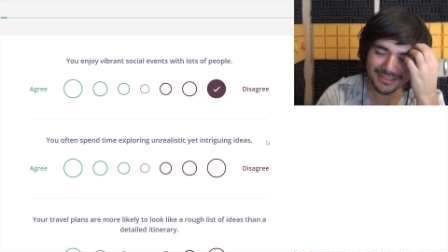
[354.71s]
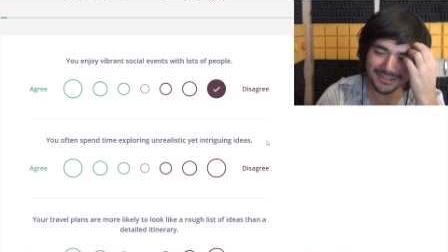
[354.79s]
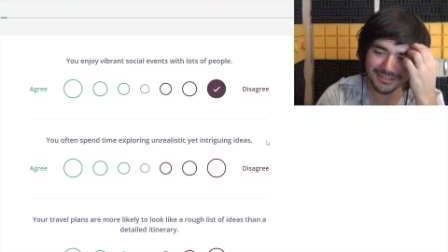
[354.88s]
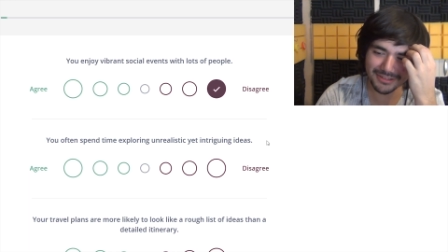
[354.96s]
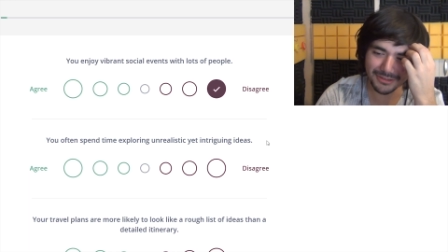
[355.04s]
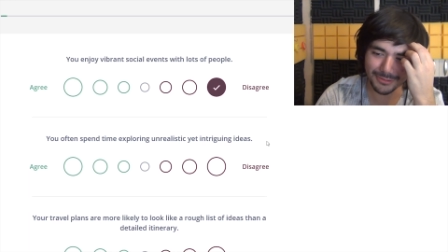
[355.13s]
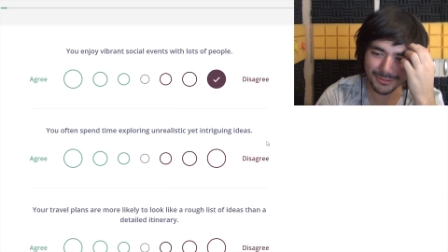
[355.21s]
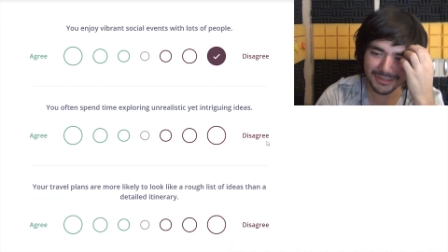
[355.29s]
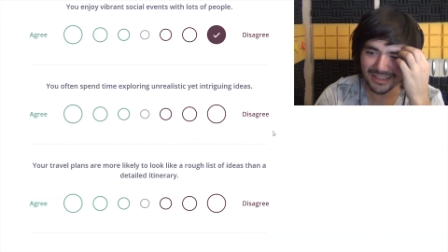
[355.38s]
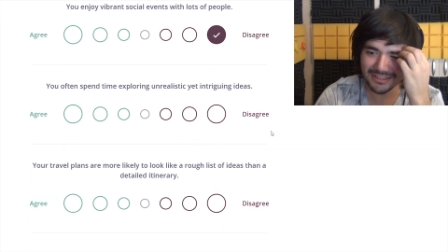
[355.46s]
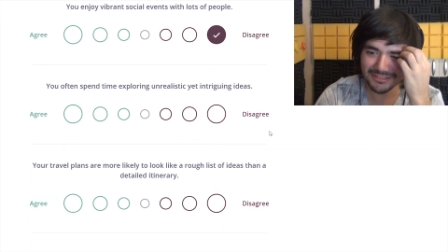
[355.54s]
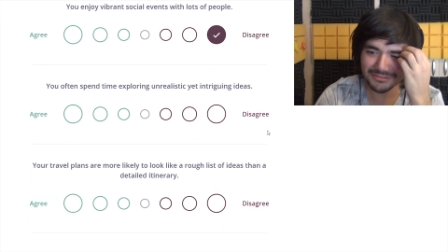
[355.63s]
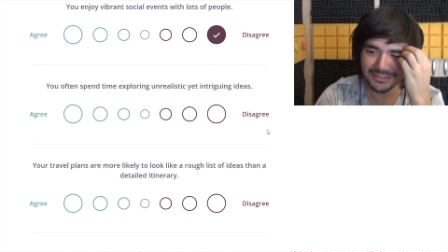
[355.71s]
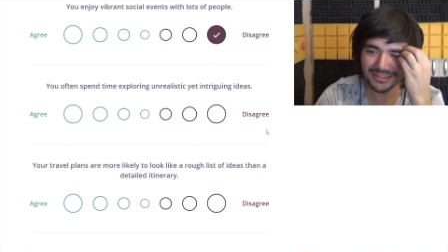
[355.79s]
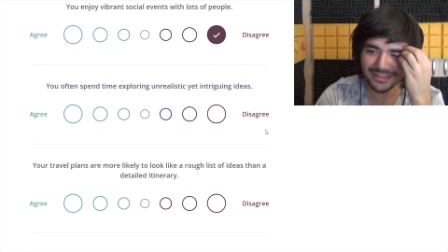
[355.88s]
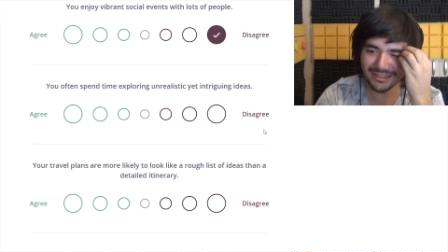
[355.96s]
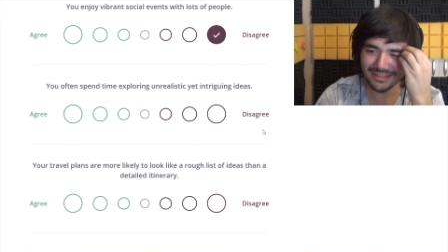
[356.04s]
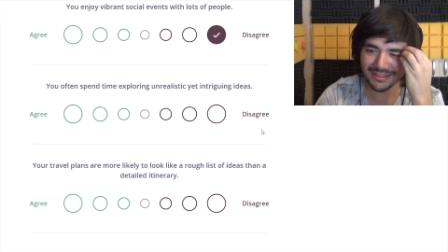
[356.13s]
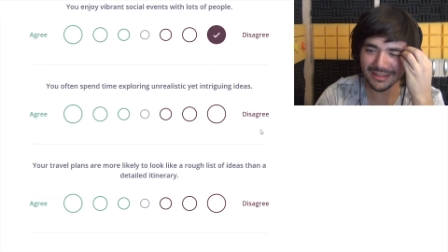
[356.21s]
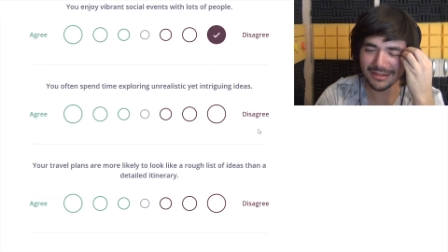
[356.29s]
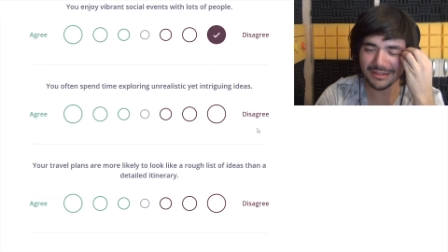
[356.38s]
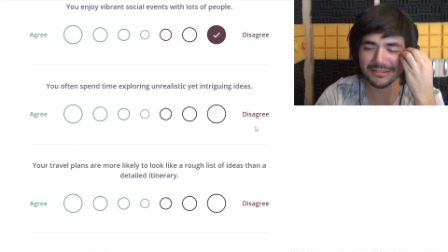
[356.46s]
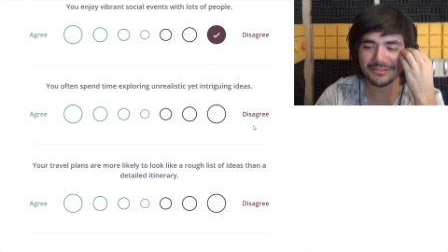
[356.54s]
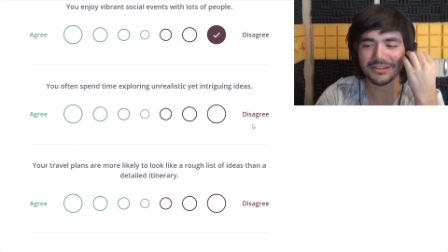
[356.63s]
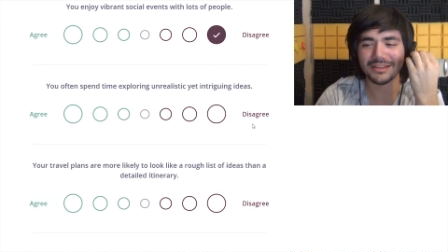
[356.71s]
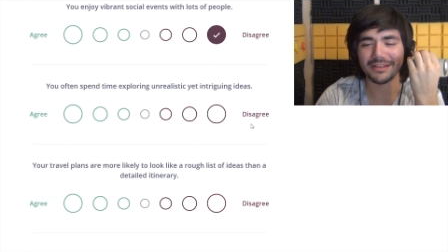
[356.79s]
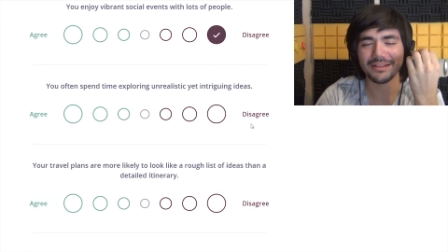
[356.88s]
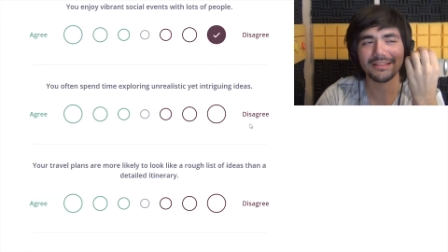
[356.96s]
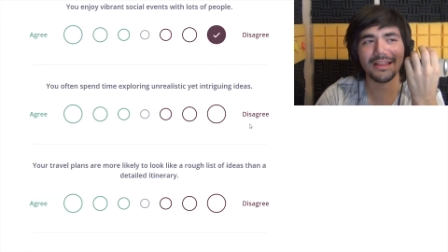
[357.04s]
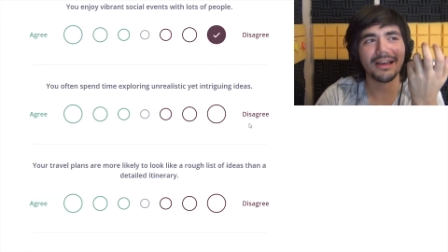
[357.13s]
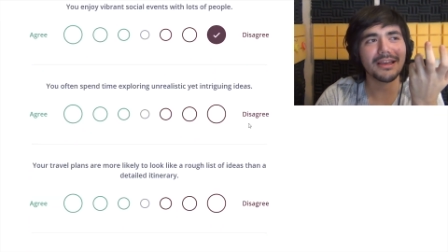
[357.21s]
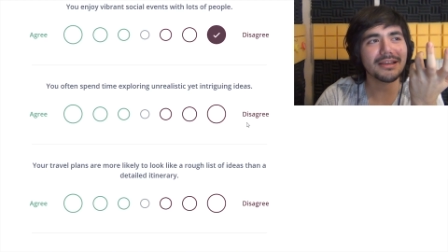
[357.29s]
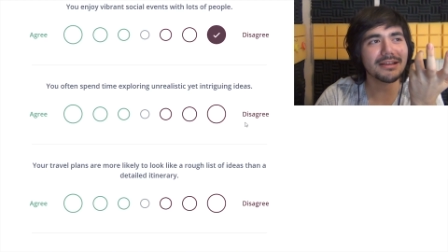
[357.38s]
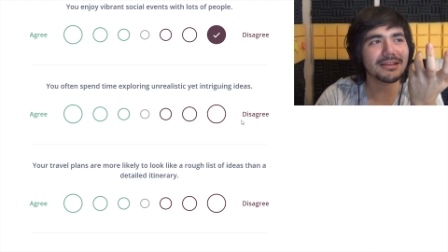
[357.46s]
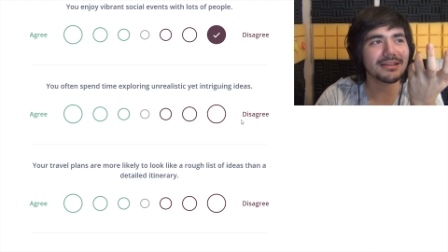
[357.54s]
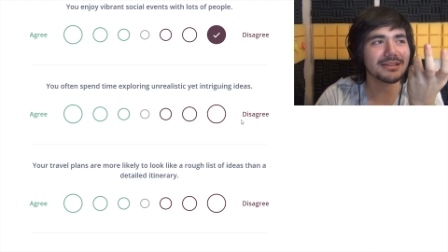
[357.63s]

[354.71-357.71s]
So unrealistic yet intriguing, like